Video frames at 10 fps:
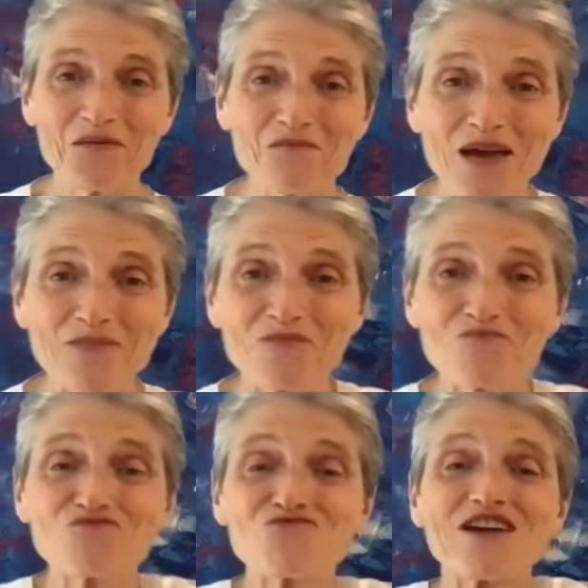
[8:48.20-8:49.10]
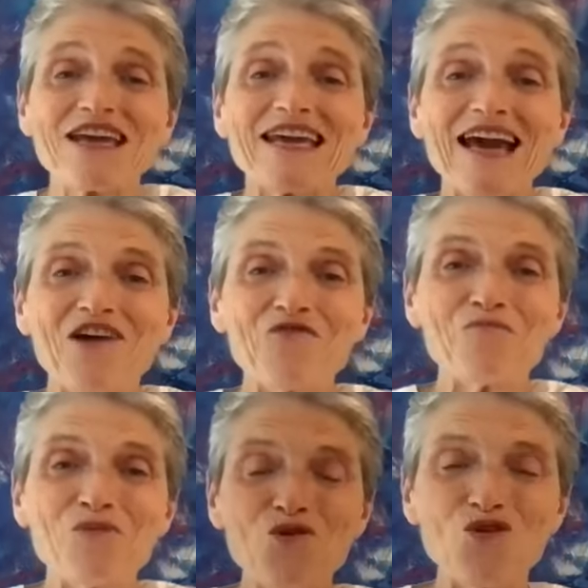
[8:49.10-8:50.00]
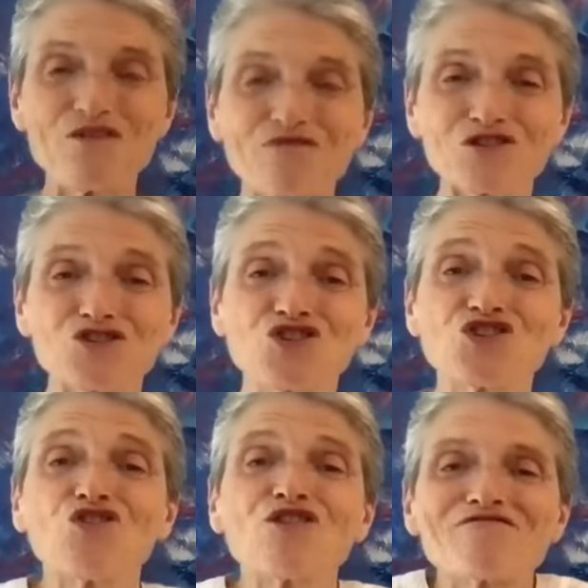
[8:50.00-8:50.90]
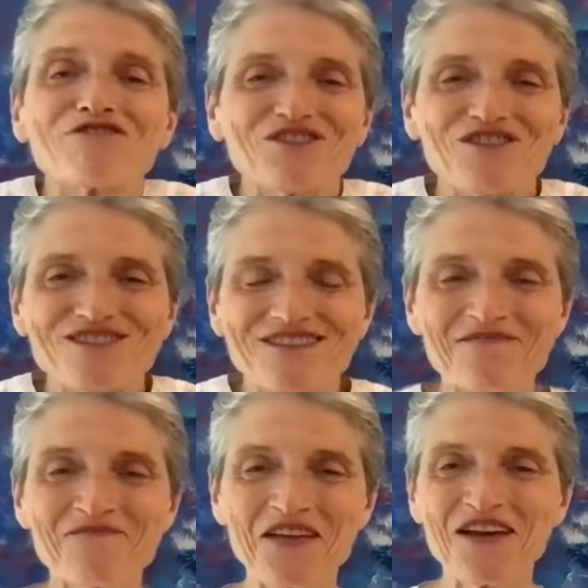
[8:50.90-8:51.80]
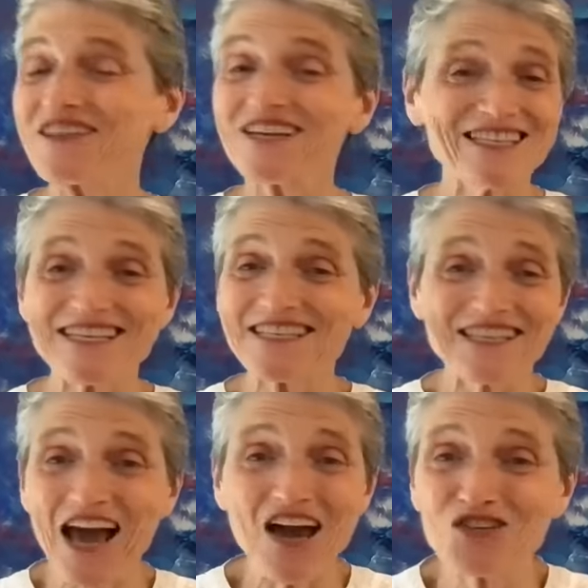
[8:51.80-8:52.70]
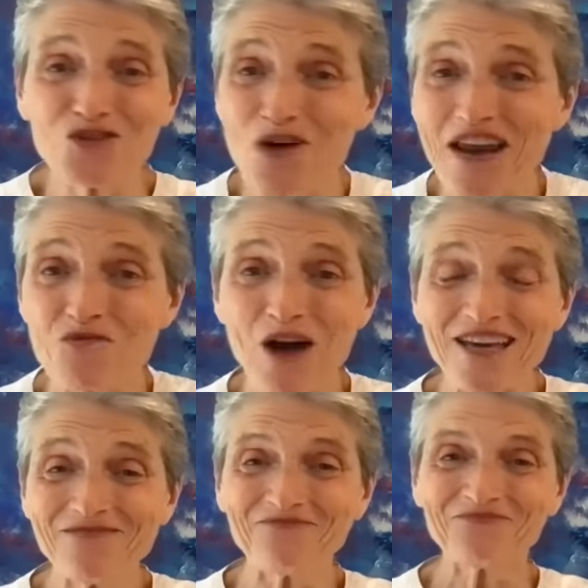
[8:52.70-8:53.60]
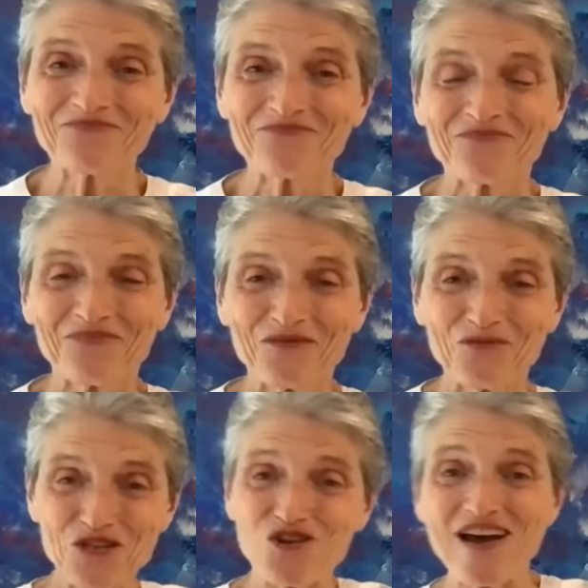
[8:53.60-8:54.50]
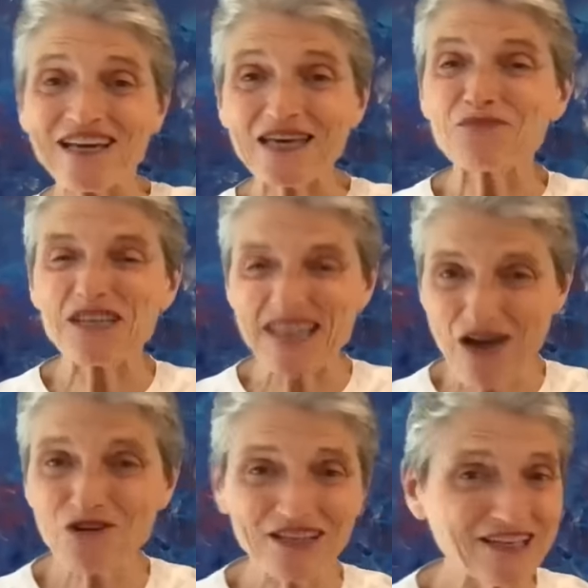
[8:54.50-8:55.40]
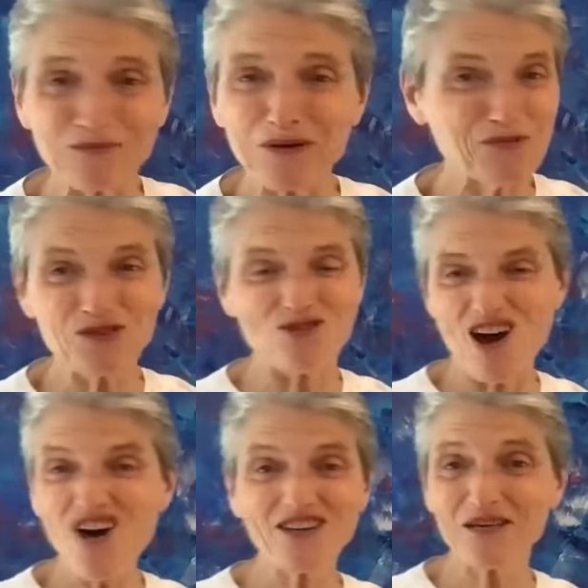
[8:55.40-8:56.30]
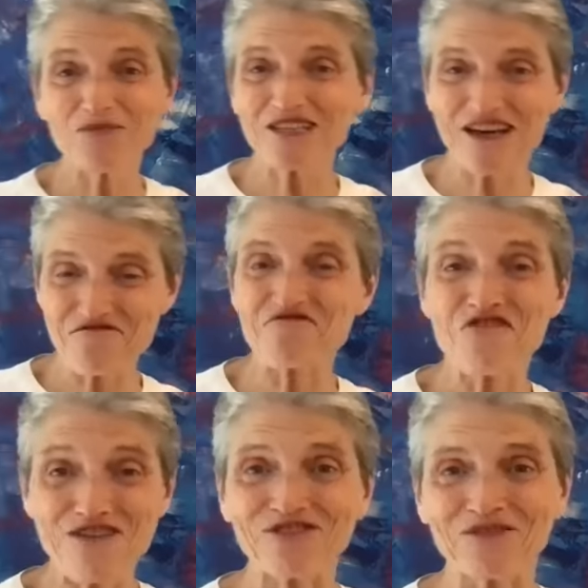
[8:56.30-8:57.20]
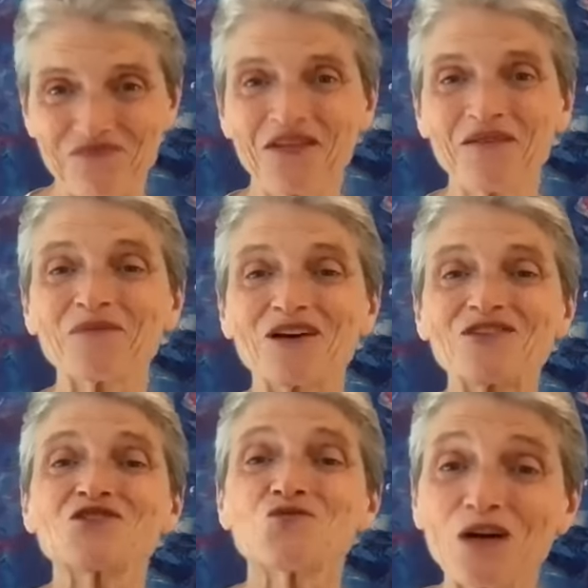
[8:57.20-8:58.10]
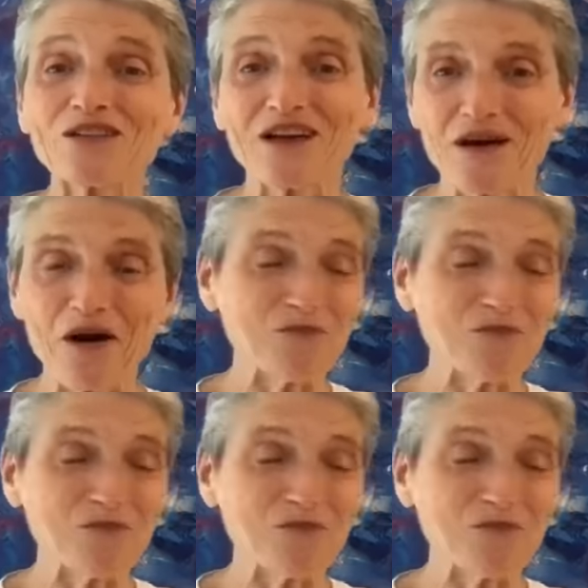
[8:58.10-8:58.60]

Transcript: maybe bringing out more of the joyfulness that is inside you anyway. We try and keep it down a little bit, but you can't keep it down forever because it will come